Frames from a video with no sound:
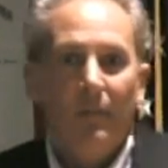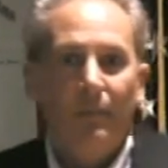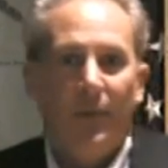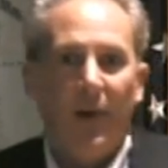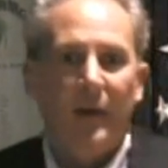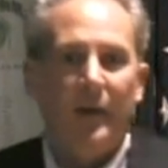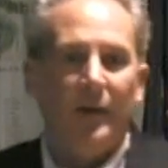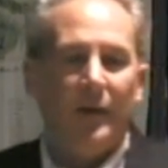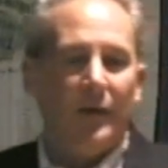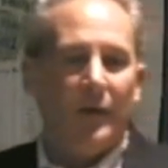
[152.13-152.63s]

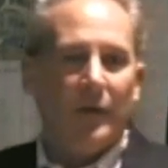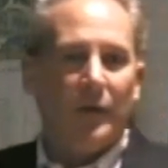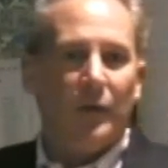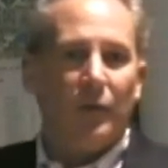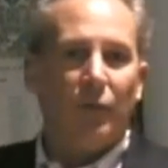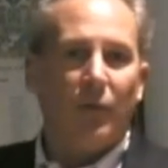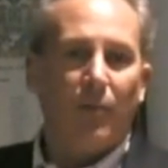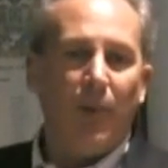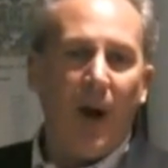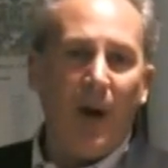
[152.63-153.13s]
But
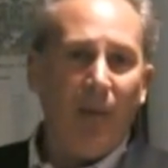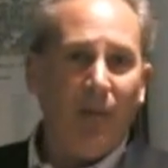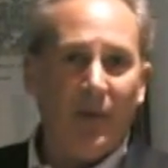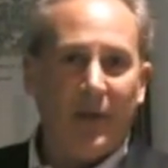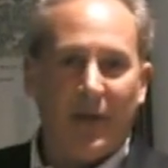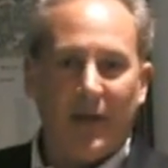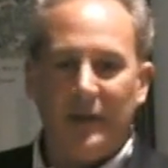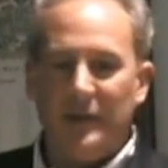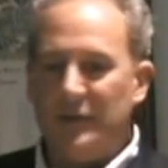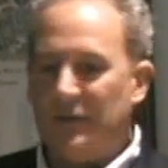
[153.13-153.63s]
the
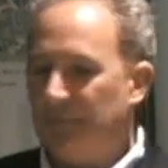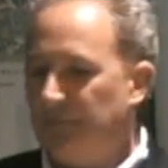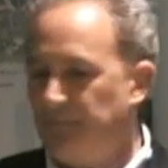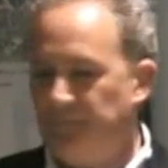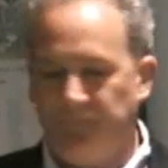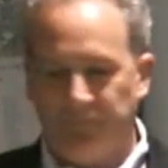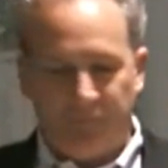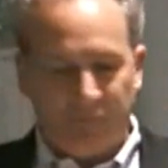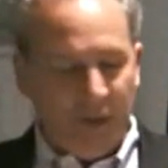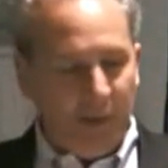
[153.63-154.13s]
Republicans,
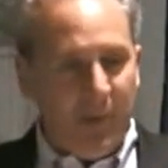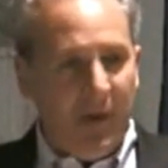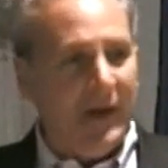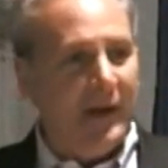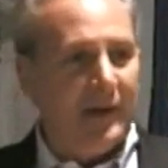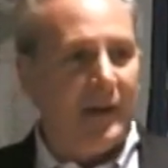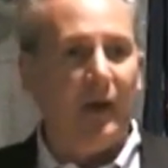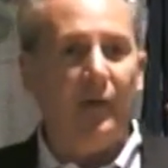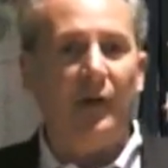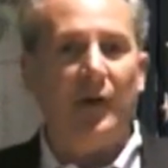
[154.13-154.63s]
the
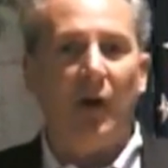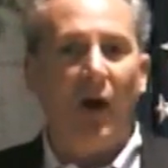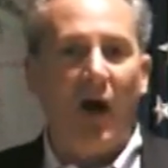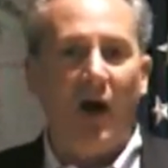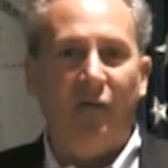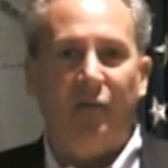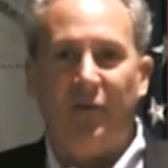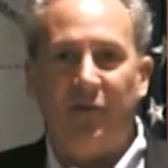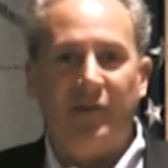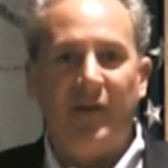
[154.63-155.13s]
minute they're in
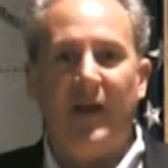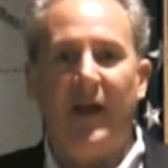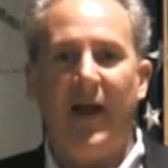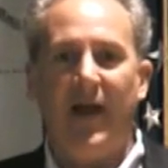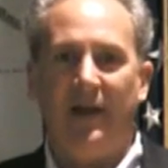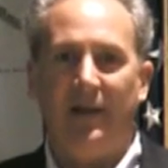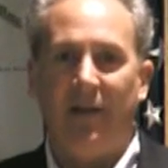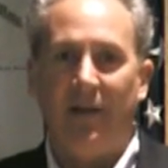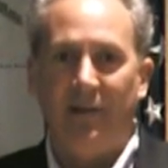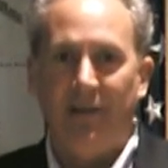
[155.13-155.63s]
office, they
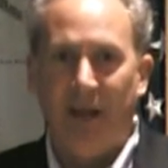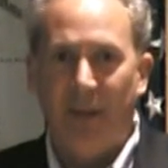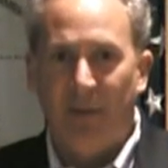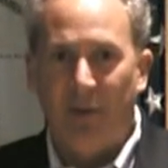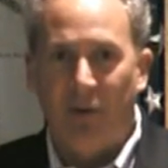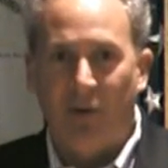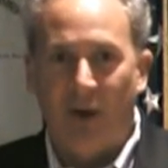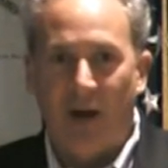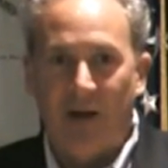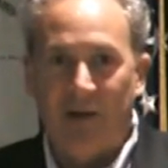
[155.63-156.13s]
act like
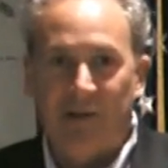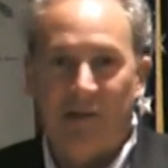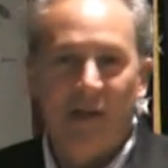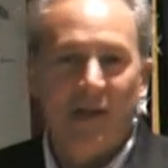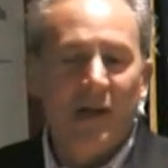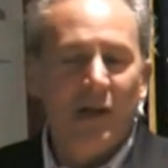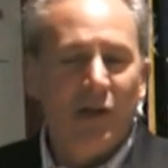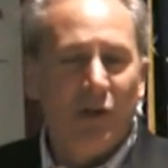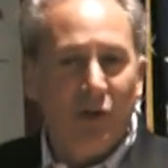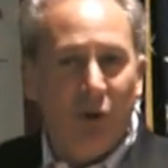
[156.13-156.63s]
Democrats.
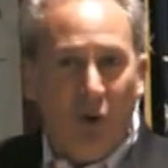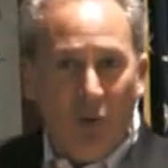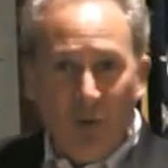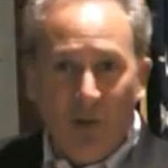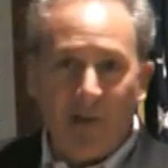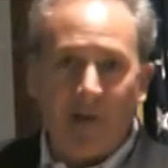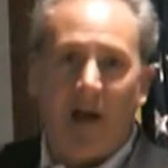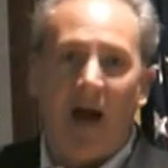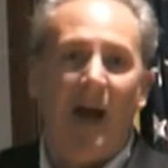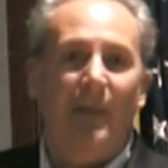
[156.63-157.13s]
The
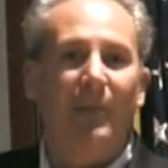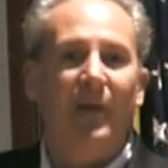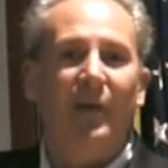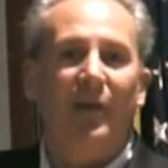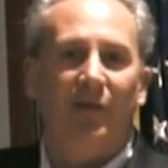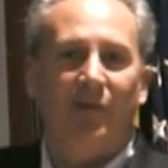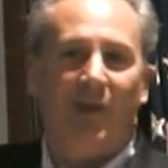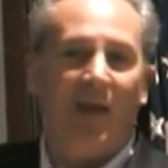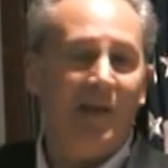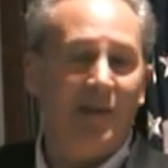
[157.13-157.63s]
only time
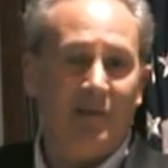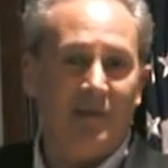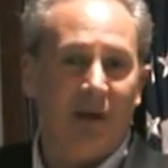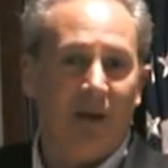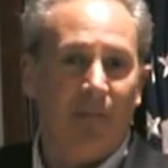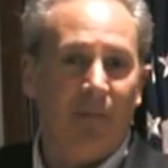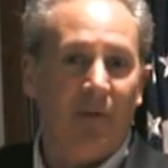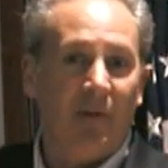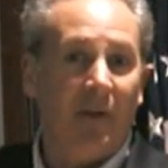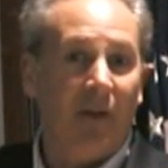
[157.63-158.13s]
they say
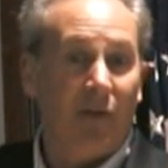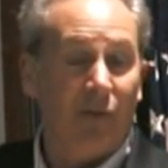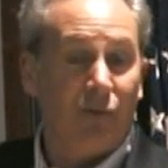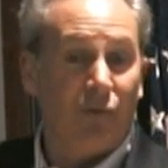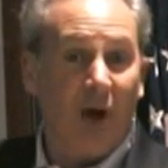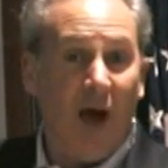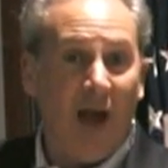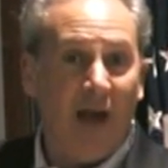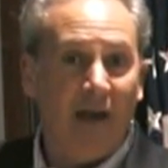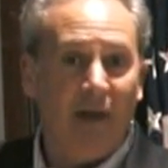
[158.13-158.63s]
something that's
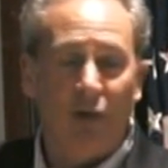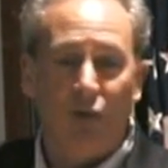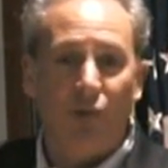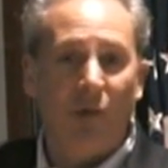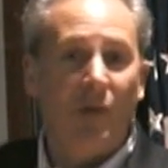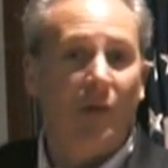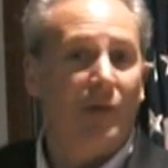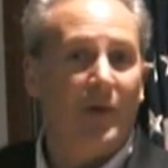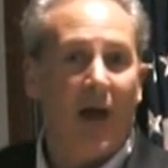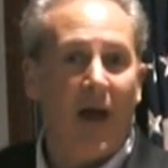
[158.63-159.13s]
right is
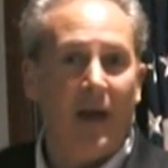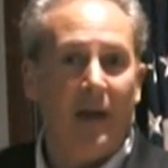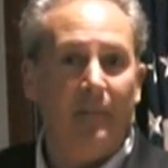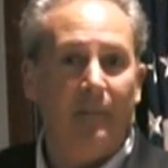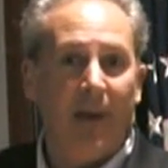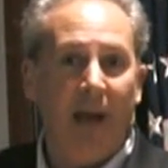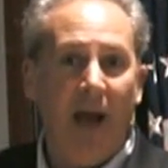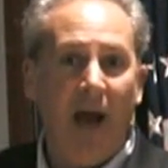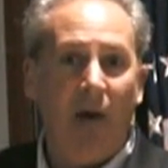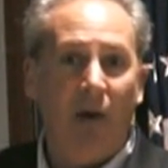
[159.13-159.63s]
when they're
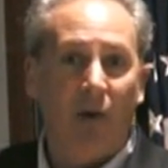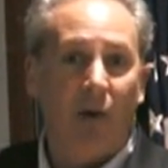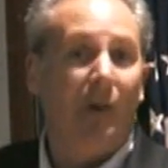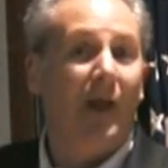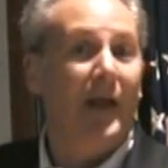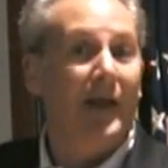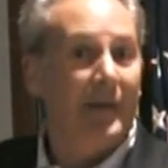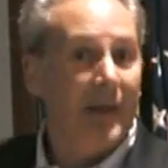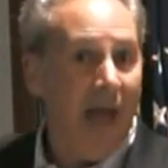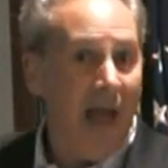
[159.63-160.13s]
not in power,
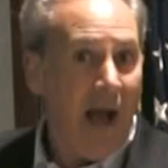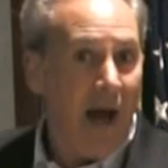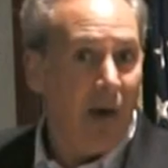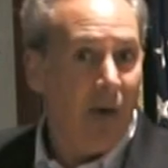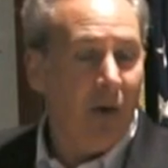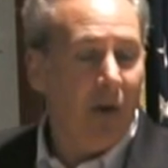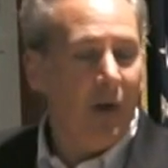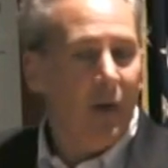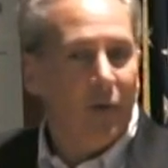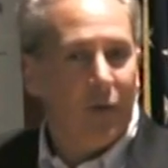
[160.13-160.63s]
like
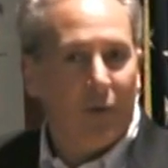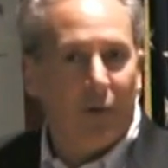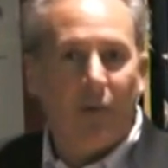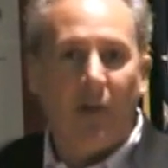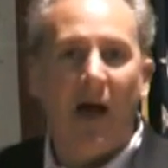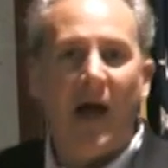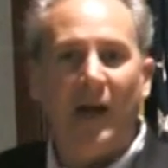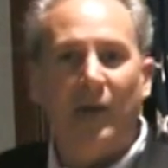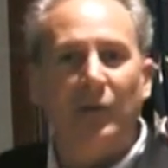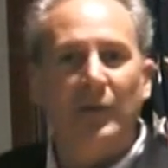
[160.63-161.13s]
now. There are a
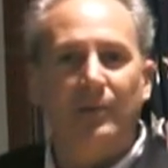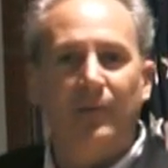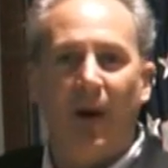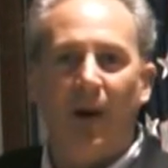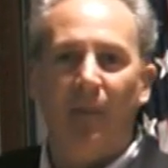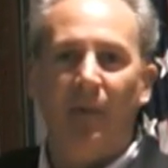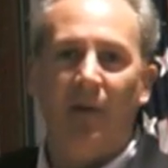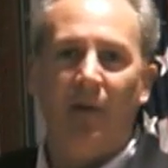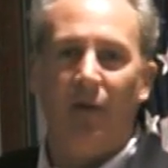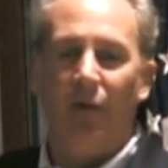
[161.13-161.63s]
lot of
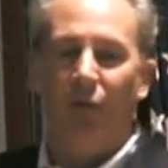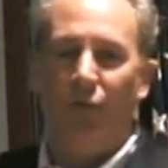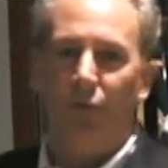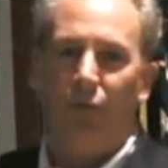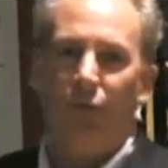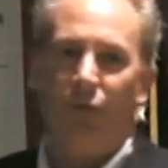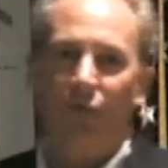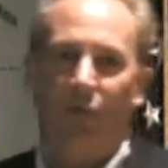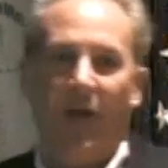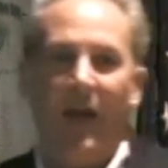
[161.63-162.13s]
Republicans
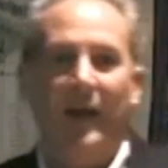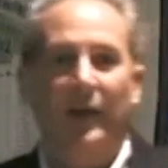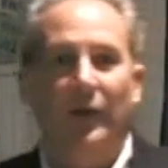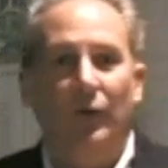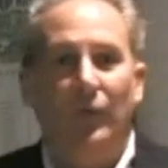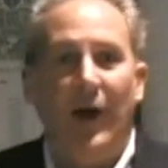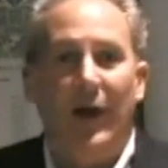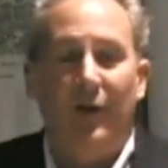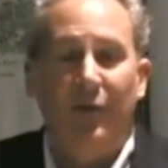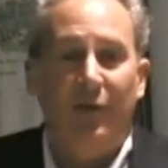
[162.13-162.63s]
who are saying
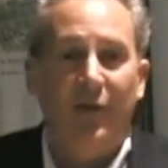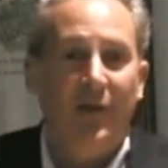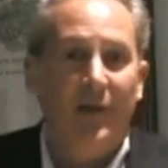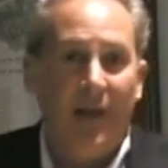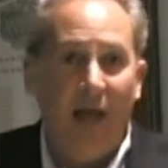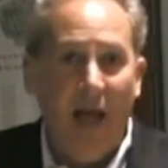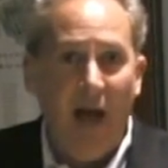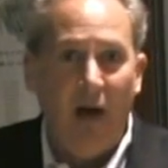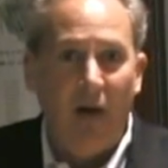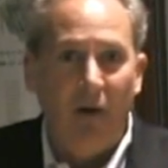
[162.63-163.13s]
the right
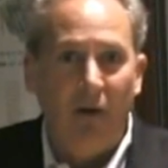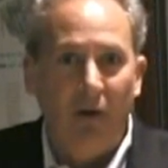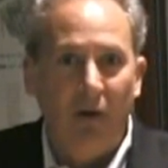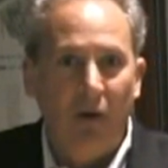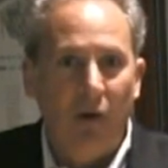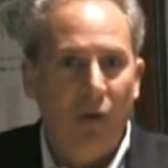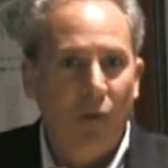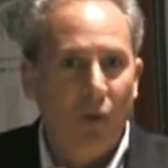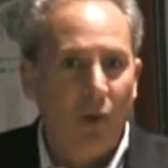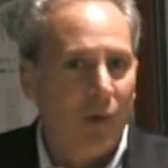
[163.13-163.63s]
thing now.
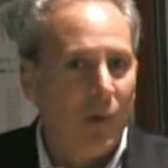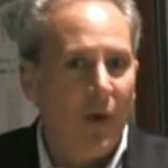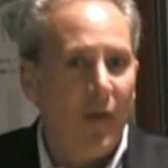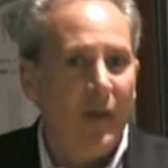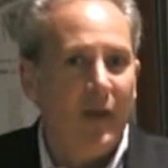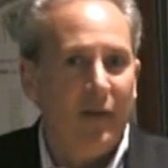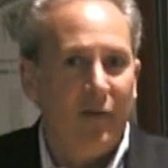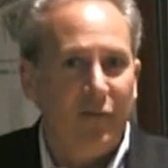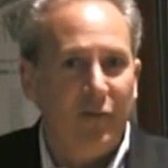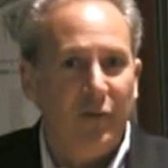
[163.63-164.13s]
Where were
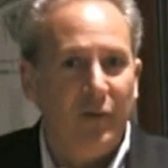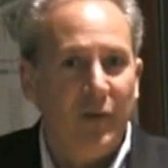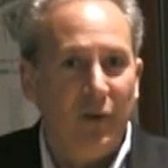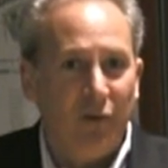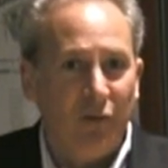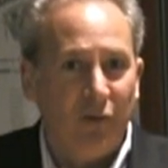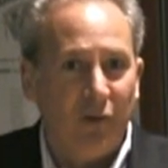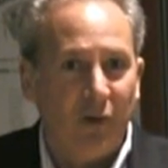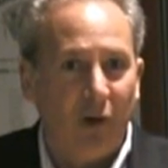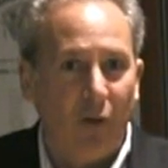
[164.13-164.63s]
they a few
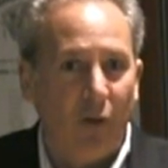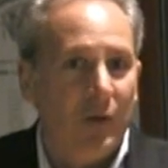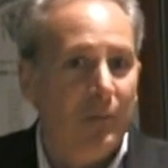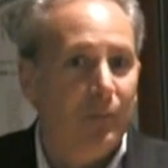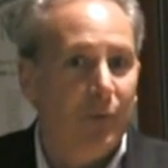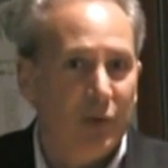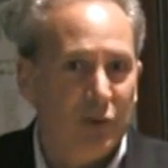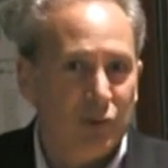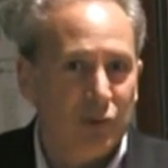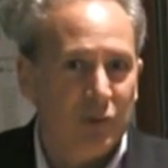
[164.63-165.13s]
years ago
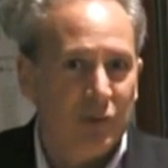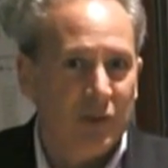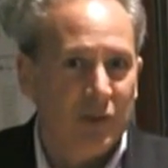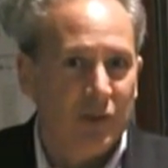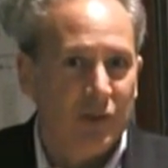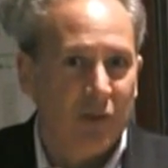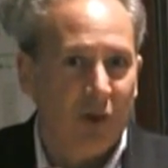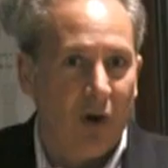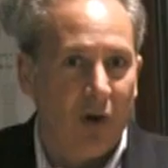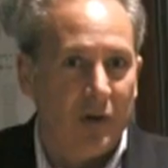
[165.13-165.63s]
when Bush was
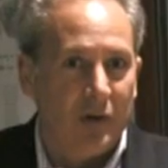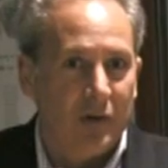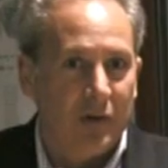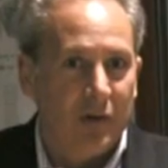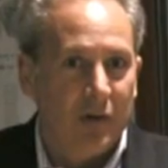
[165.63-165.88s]
in charge?